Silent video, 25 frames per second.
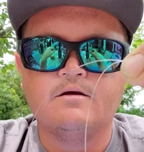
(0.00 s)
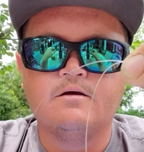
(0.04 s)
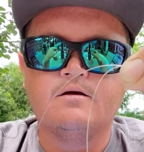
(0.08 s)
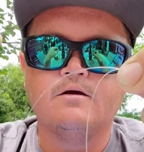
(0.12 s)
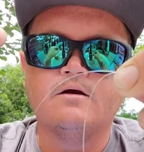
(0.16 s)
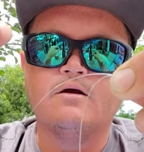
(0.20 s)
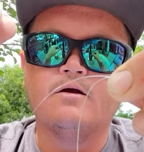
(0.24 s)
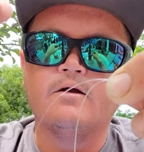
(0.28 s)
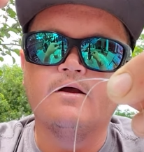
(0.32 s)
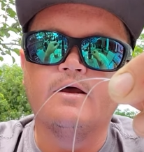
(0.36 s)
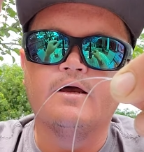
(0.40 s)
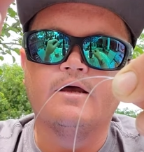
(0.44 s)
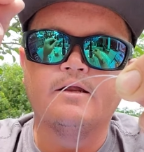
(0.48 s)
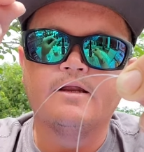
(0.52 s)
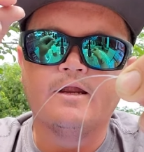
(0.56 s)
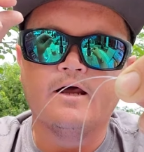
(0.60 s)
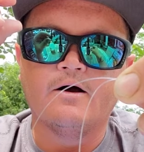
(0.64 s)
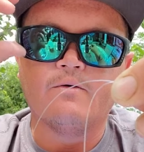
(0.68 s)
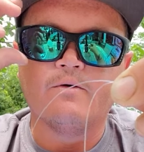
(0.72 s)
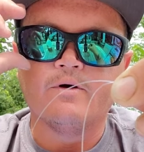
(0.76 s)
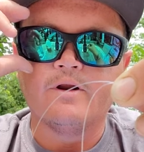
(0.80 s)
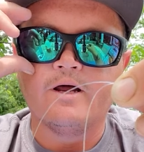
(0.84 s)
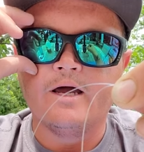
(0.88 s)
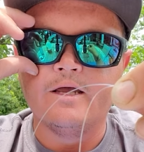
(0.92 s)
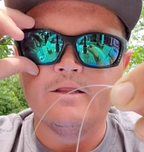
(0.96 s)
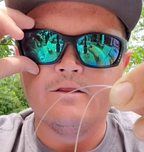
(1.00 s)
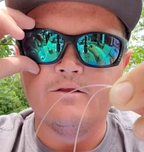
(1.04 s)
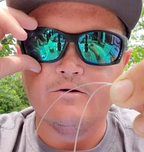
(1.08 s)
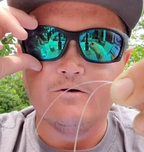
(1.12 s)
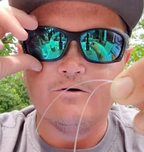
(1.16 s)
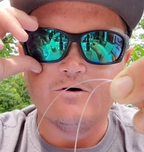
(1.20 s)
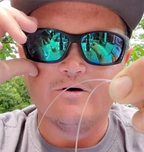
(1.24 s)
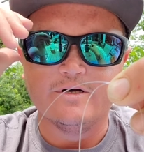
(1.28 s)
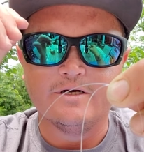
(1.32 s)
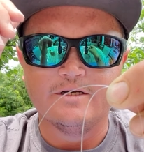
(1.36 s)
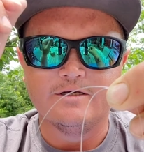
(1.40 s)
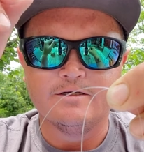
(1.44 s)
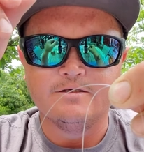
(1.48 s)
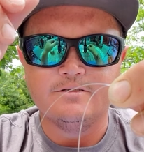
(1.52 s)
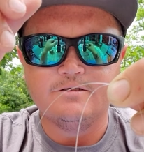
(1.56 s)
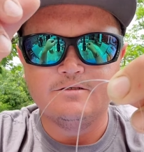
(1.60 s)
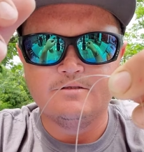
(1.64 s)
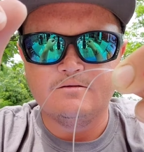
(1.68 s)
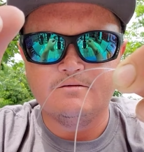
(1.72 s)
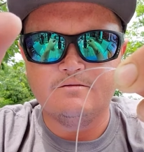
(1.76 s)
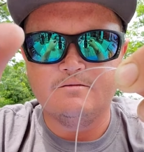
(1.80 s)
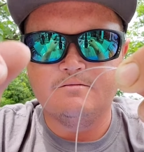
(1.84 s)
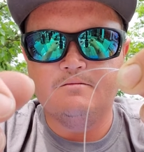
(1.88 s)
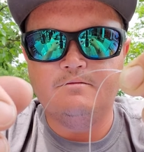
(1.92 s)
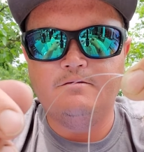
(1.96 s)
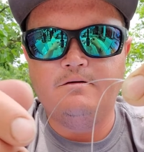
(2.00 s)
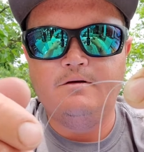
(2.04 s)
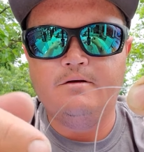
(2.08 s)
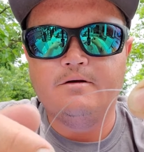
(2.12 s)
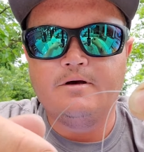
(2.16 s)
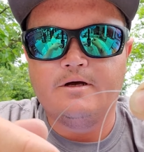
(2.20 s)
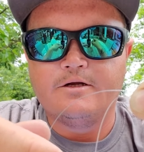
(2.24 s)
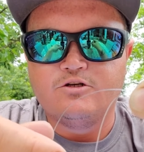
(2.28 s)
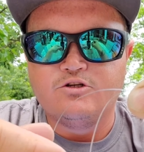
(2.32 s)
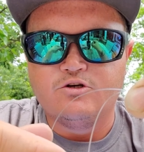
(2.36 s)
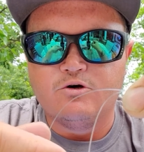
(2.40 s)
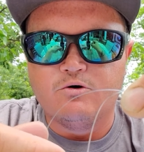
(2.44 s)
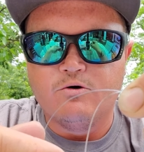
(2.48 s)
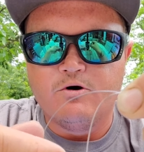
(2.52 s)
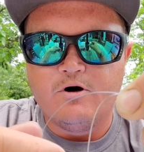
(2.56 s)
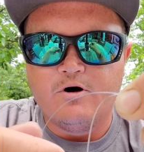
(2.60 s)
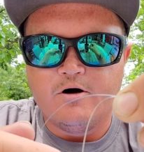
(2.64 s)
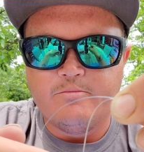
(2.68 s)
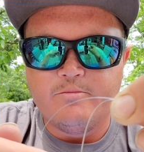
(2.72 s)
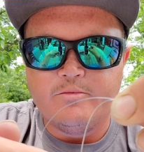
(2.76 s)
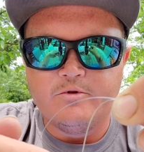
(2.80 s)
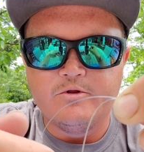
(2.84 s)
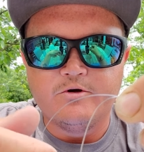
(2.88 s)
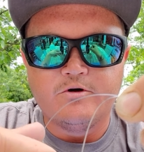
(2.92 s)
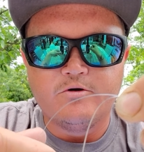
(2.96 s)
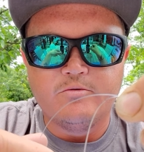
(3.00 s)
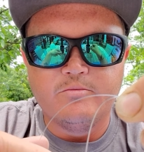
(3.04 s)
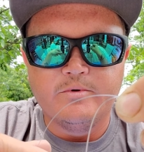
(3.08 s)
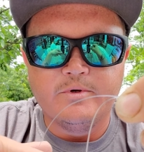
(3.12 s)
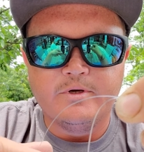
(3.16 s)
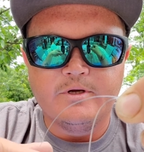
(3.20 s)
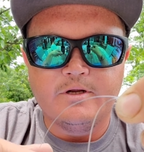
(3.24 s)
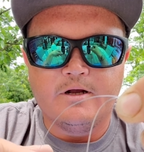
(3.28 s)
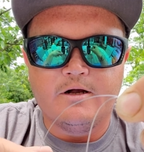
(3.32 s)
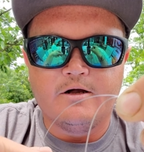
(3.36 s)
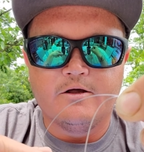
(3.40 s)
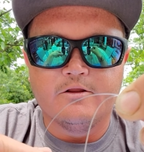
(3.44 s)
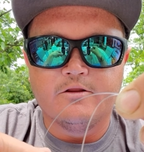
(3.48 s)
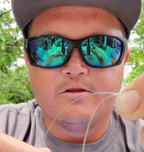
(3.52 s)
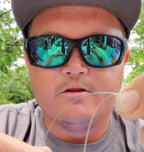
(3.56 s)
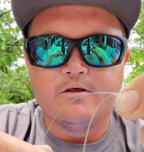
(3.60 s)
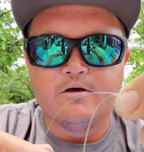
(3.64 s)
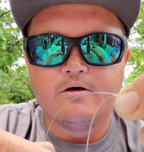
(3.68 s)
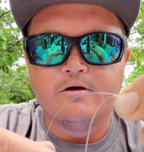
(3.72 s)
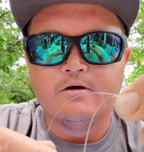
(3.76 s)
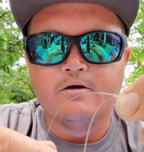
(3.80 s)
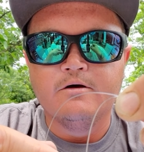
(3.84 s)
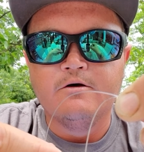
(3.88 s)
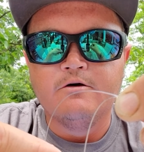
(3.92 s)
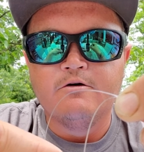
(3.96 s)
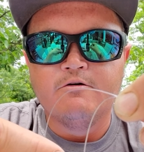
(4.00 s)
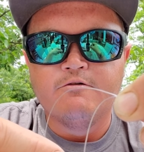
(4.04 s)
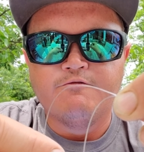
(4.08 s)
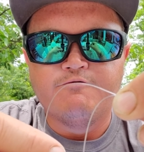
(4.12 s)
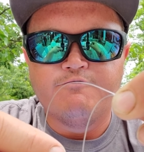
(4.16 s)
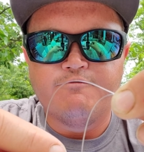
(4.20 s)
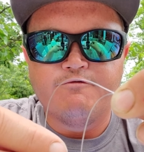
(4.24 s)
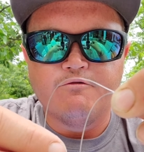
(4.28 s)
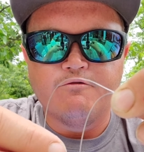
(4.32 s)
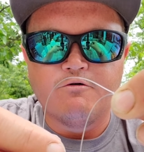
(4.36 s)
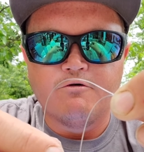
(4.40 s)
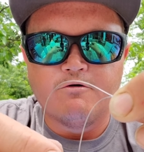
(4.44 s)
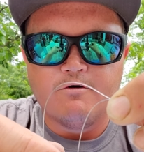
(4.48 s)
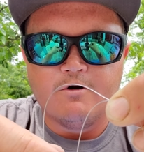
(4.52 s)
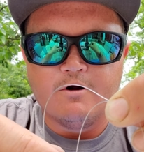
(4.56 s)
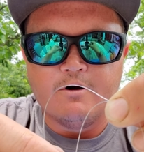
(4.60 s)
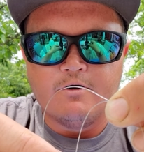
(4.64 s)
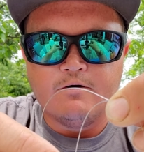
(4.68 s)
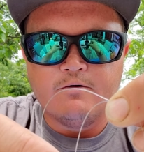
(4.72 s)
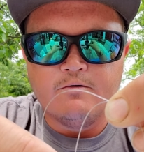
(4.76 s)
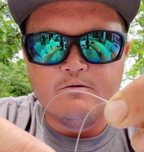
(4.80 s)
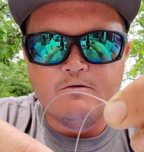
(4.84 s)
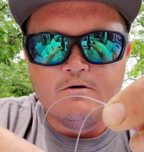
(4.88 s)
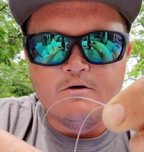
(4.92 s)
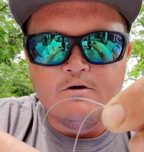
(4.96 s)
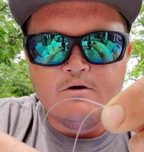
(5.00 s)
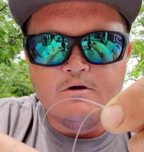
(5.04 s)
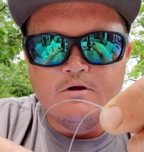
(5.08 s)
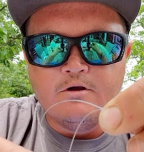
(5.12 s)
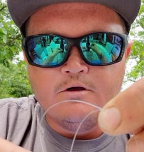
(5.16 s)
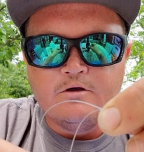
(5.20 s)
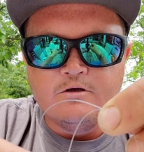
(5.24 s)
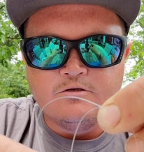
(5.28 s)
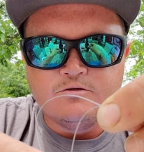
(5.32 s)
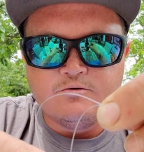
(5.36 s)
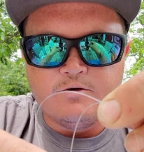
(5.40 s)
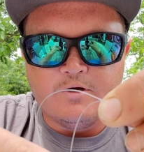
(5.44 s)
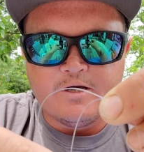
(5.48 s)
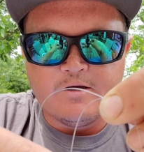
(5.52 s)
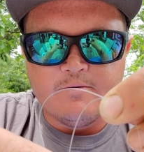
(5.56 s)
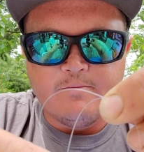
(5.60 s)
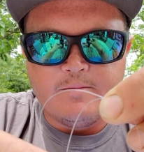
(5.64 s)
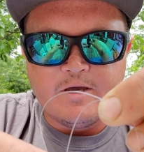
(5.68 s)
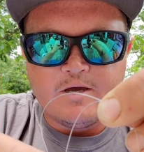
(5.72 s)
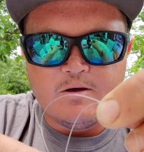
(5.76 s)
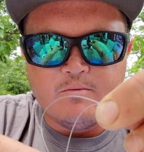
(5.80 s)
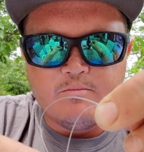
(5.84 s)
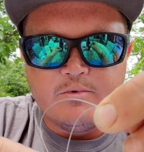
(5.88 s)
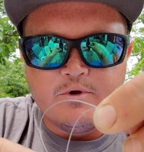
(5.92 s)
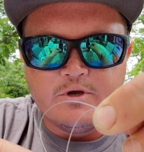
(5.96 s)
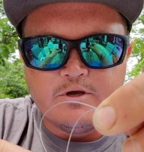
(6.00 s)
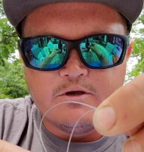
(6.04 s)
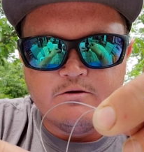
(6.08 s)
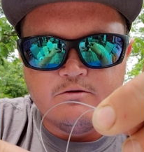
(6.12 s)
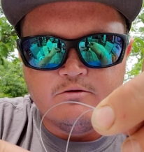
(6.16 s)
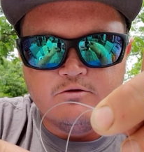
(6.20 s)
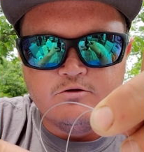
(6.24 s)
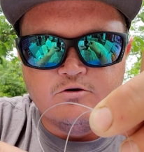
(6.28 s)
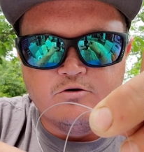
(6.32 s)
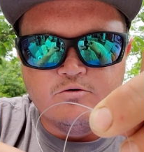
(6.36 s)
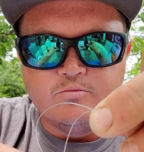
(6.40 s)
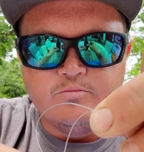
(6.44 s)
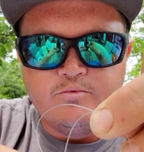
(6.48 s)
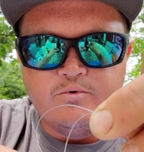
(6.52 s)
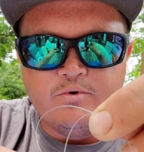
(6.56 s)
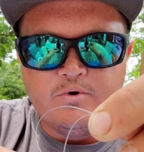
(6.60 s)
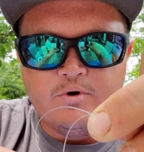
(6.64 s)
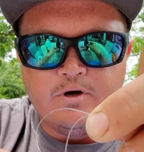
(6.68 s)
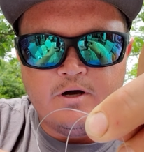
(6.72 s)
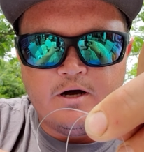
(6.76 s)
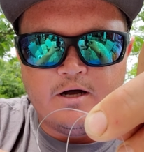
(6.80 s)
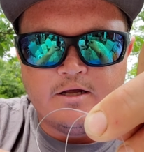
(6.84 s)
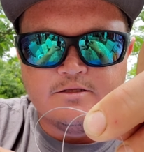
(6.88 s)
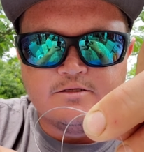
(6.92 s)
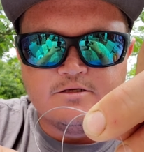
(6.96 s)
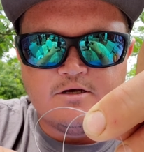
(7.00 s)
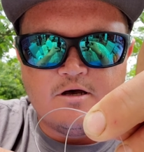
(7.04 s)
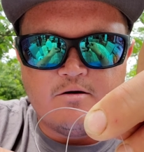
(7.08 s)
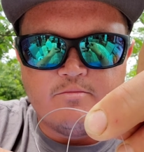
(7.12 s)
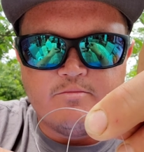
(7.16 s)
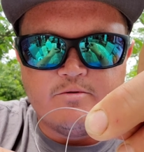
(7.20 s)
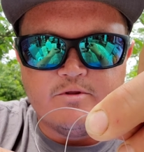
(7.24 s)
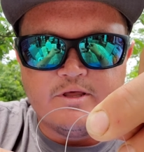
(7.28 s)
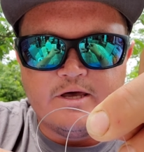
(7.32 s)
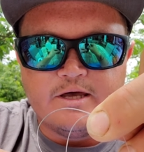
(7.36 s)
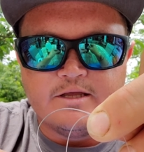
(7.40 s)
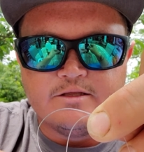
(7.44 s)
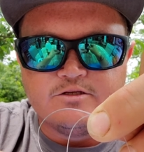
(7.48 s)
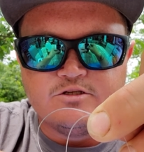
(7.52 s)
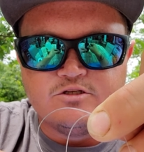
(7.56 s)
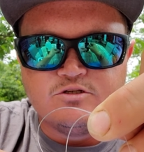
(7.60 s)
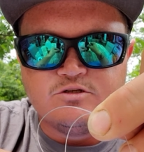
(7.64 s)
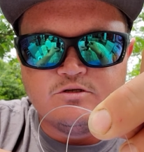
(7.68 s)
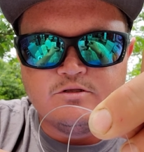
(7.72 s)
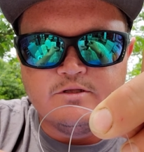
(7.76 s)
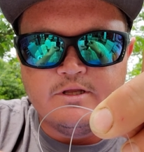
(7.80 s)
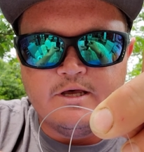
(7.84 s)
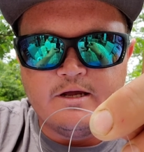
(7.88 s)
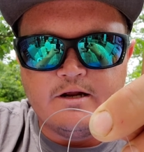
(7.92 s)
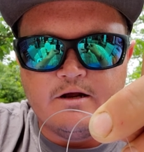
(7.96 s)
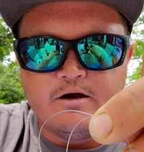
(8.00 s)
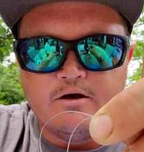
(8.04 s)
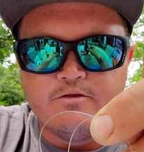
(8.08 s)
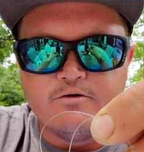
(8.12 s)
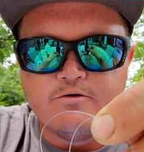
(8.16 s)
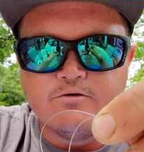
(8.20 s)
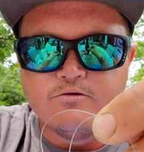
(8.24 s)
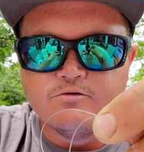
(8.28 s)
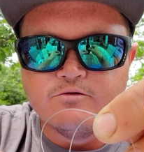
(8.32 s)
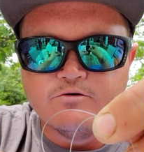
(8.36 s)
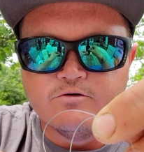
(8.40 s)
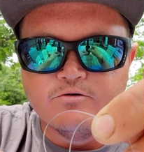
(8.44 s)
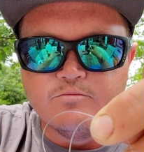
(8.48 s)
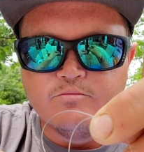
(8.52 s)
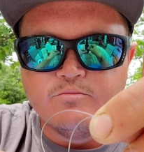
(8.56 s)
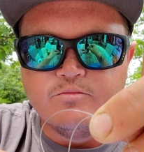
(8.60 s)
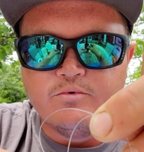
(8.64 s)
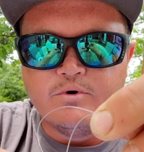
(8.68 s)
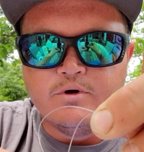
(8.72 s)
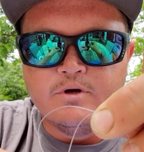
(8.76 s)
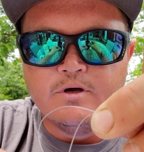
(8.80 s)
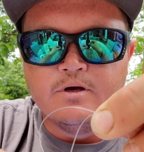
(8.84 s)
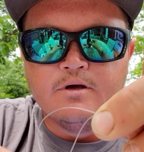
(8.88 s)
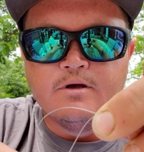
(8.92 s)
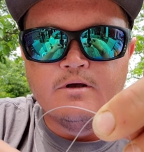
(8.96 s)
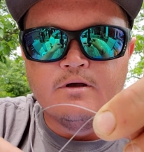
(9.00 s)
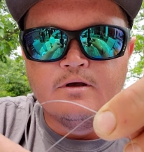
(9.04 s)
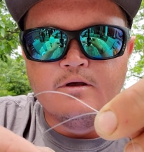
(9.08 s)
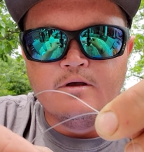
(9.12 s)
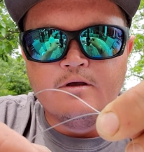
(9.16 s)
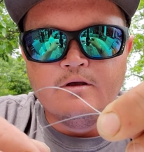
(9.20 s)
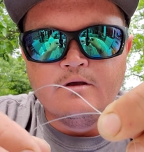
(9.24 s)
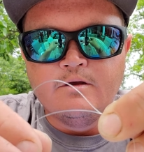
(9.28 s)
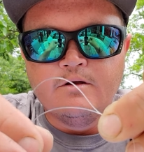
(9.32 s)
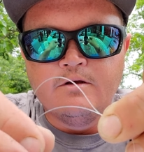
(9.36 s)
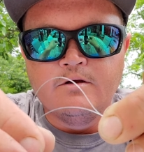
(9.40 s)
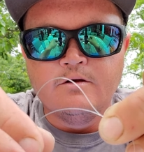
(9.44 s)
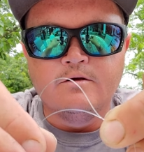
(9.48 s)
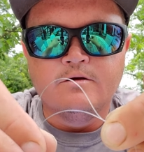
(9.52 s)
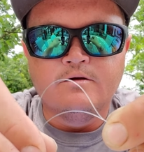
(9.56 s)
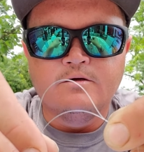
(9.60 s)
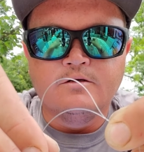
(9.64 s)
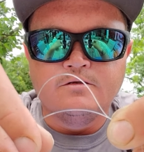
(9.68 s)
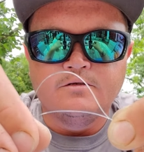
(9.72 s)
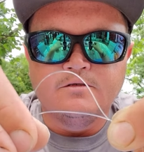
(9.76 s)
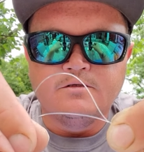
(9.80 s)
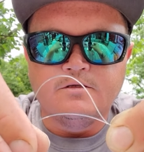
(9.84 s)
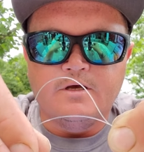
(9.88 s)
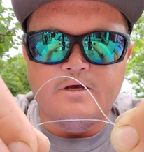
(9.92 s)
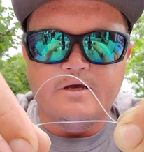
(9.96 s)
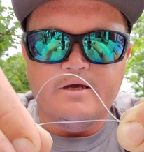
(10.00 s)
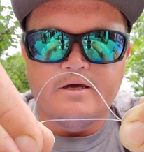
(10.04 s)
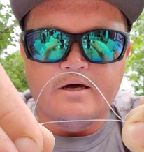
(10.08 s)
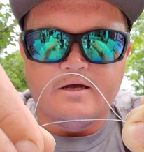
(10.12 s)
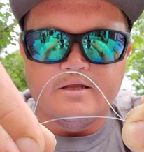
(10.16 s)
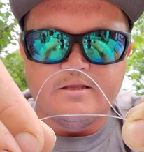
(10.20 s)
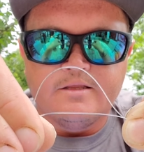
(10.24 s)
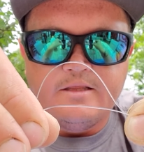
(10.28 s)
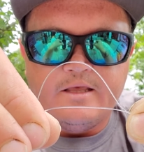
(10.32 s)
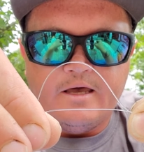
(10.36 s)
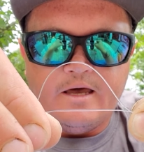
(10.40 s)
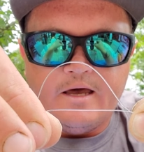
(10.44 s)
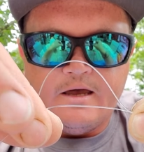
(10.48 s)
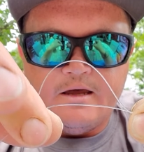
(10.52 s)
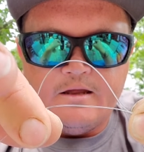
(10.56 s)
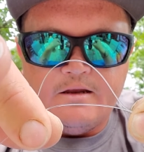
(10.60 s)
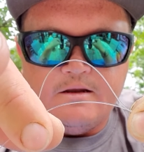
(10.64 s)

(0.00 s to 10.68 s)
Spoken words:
All right, now what I do is I choke up a little bit on the fluoro so I can make a bigger loop on top of that other loop. So now you got that.